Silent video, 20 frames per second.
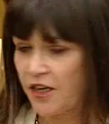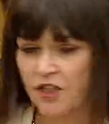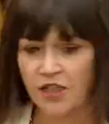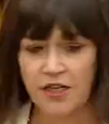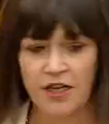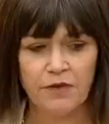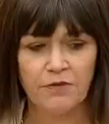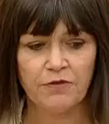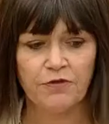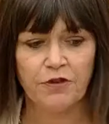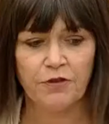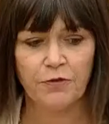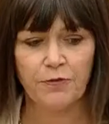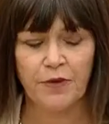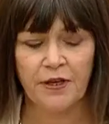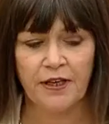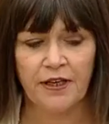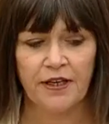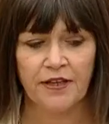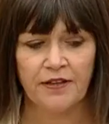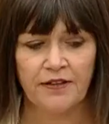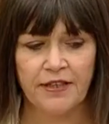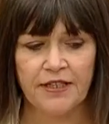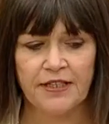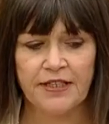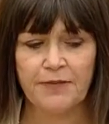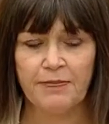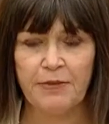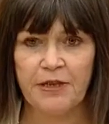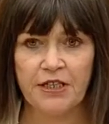Ash Denham for bringing
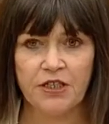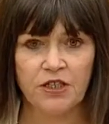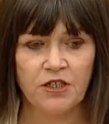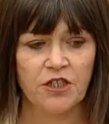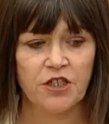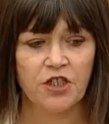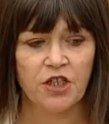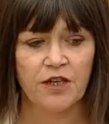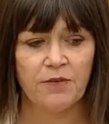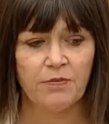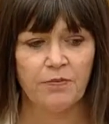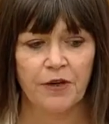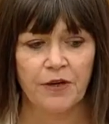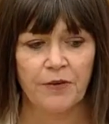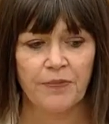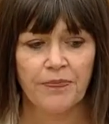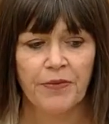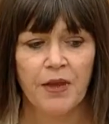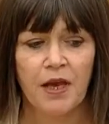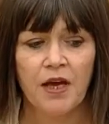this debate to the Chamber.